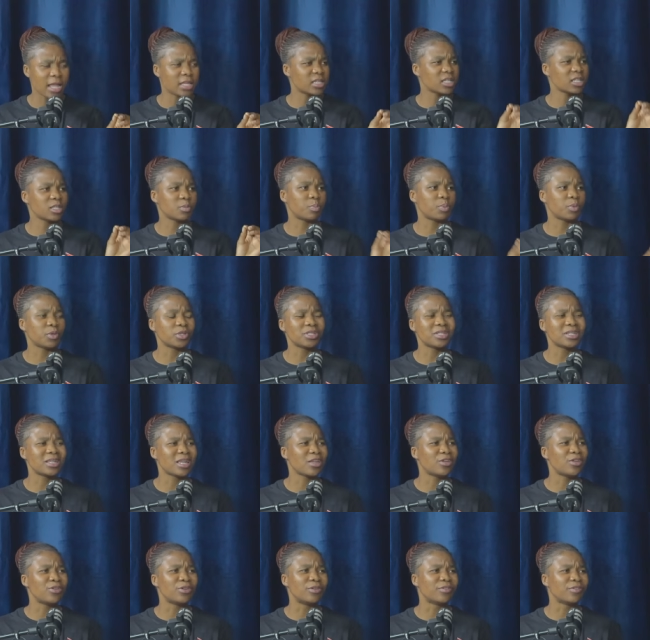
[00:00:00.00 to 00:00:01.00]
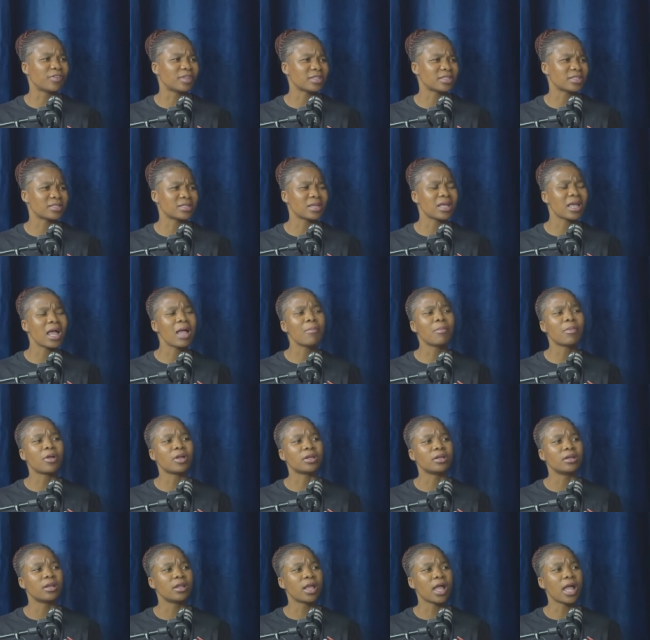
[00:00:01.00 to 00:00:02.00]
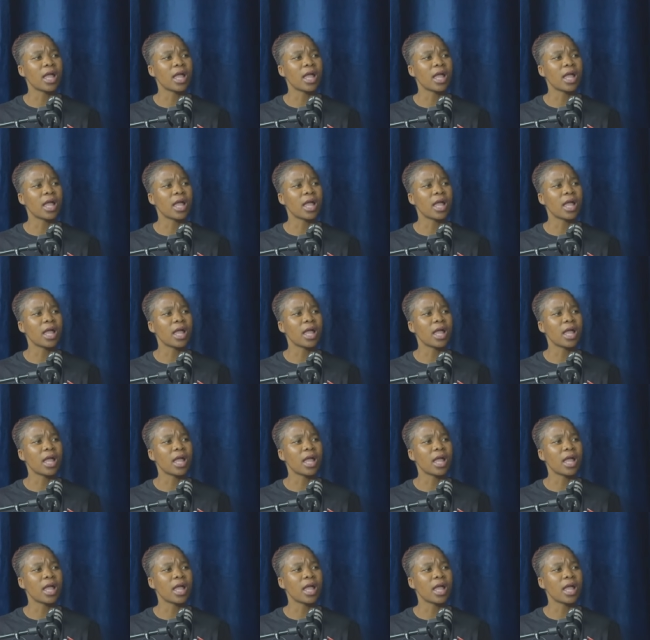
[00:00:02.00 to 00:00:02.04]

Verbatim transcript: and just building a university come on